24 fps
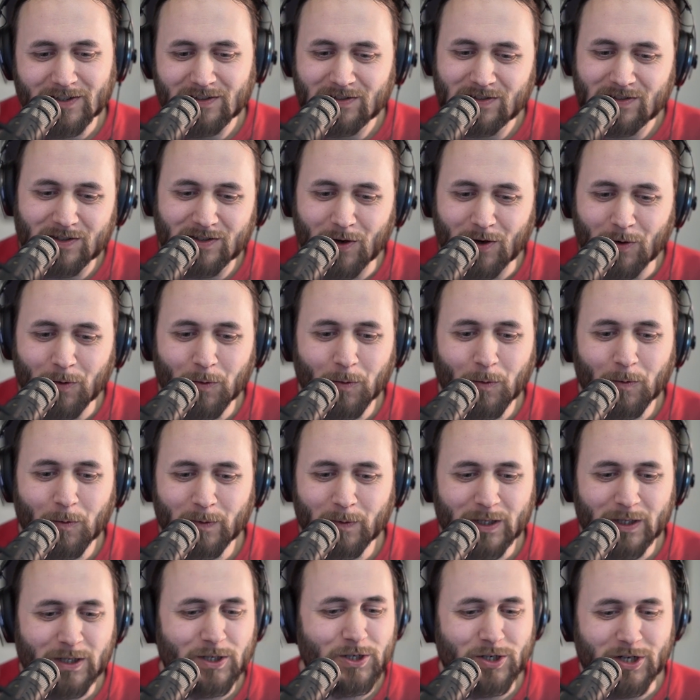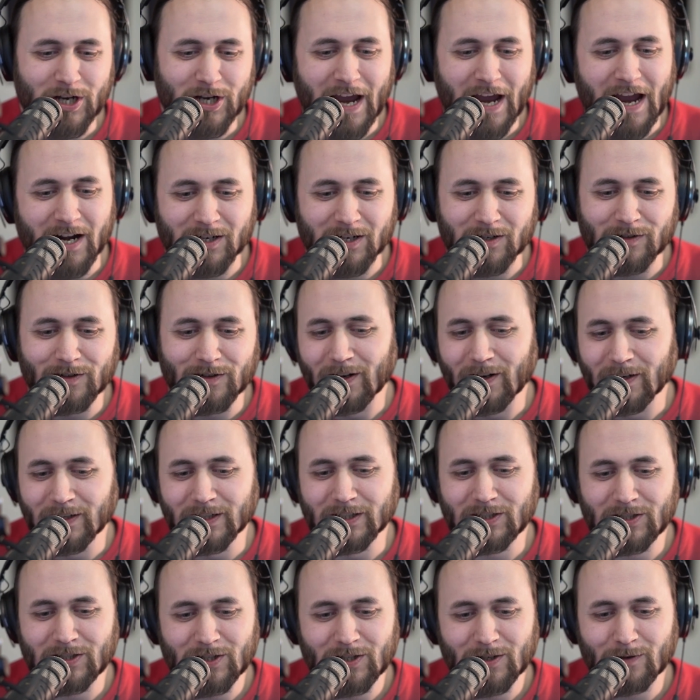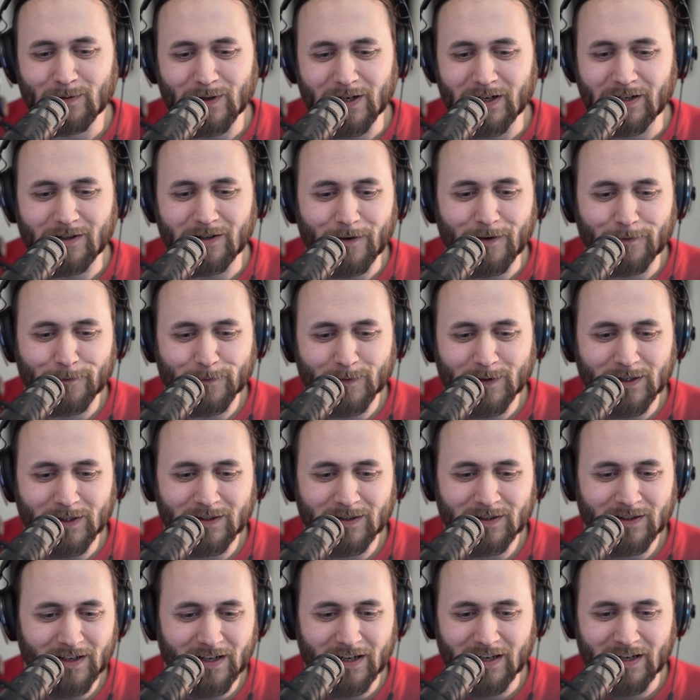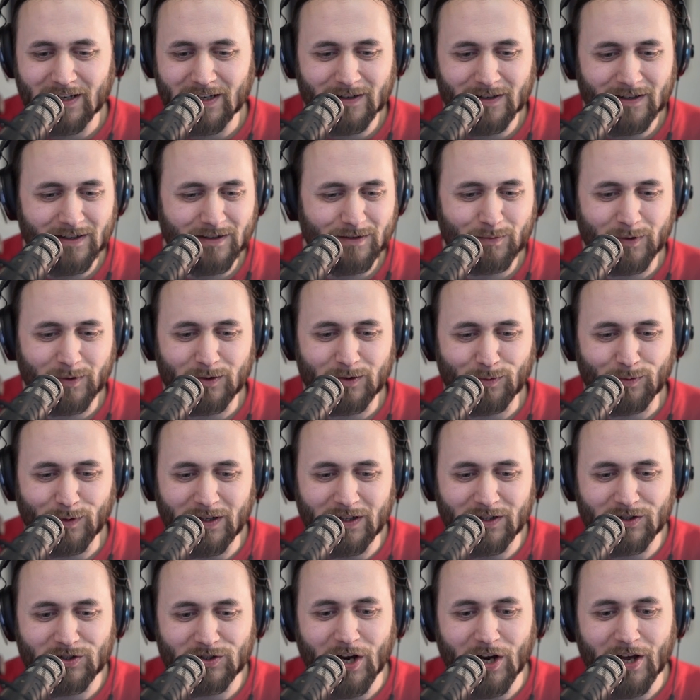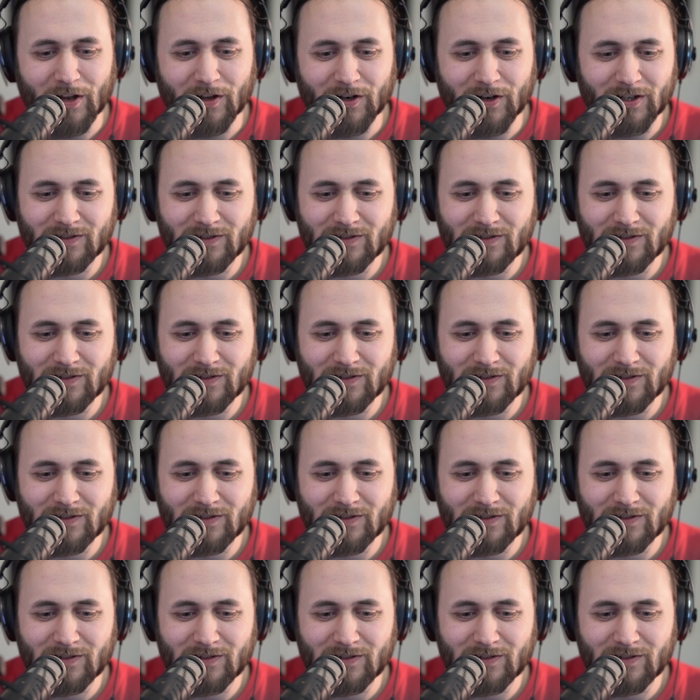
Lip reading: so we shared knowledge quite often and between each other,